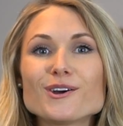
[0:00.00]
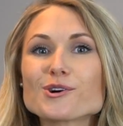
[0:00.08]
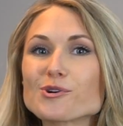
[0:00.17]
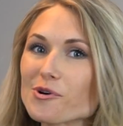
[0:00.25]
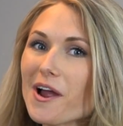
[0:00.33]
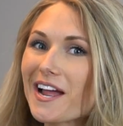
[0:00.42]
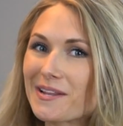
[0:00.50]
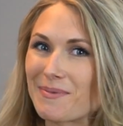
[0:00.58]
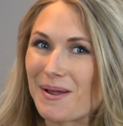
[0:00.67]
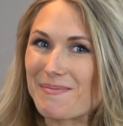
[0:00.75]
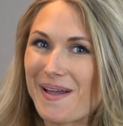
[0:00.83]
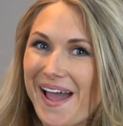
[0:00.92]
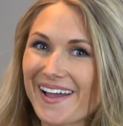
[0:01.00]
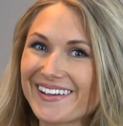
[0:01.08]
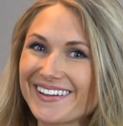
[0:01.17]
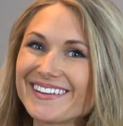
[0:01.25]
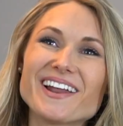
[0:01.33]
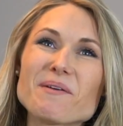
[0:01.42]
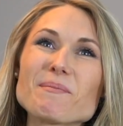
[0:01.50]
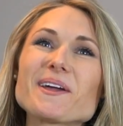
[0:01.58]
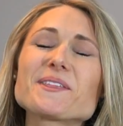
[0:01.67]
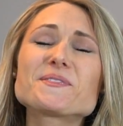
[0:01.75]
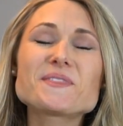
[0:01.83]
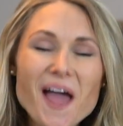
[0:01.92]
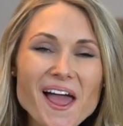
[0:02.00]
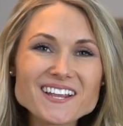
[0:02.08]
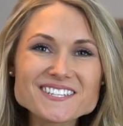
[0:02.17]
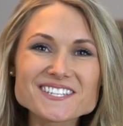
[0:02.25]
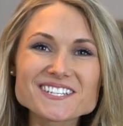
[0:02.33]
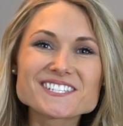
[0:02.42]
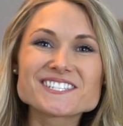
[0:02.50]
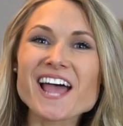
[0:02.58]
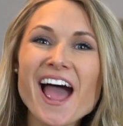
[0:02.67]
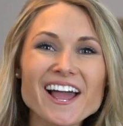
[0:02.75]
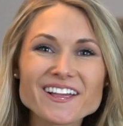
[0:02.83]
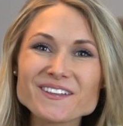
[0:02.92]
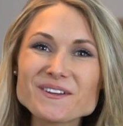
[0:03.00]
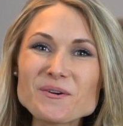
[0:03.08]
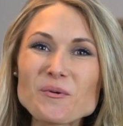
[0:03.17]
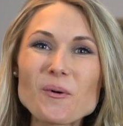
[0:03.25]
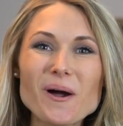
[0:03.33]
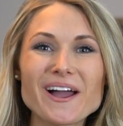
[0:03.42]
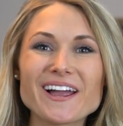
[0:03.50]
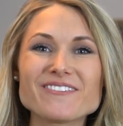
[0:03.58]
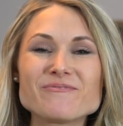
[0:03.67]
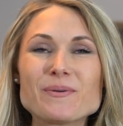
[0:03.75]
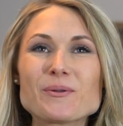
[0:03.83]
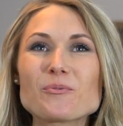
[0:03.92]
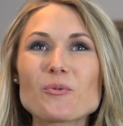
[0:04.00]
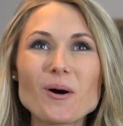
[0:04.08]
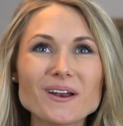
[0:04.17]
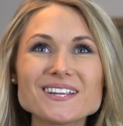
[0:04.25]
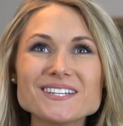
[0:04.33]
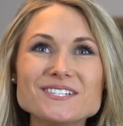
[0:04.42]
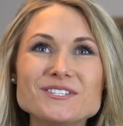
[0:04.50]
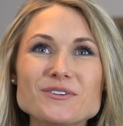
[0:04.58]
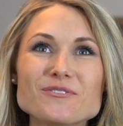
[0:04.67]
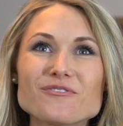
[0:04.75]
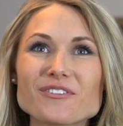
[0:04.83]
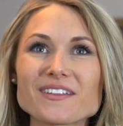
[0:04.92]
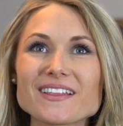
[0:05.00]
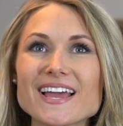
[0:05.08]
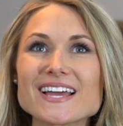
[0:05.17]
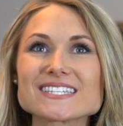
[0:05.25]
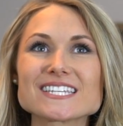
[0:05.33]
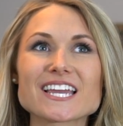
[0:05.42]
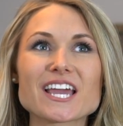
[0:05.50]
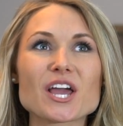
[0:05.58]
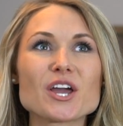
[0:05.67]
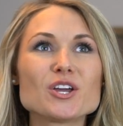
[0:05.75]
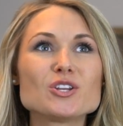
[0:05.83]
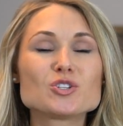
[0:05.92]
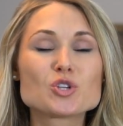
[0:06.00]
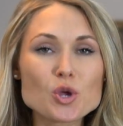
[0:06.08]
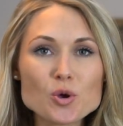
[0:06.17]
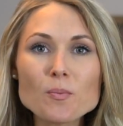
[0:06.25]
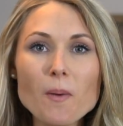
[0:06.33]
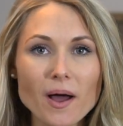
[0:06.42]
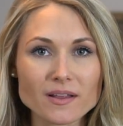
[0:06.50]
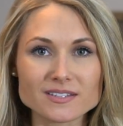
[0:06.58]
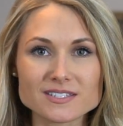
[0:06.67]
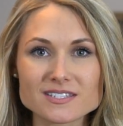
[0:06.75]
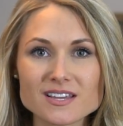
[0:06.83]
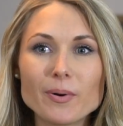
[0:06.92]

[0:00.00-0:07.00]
cracked my back. And I'm like, that is exactly what I've been wanting to do for the last, like, 2 months.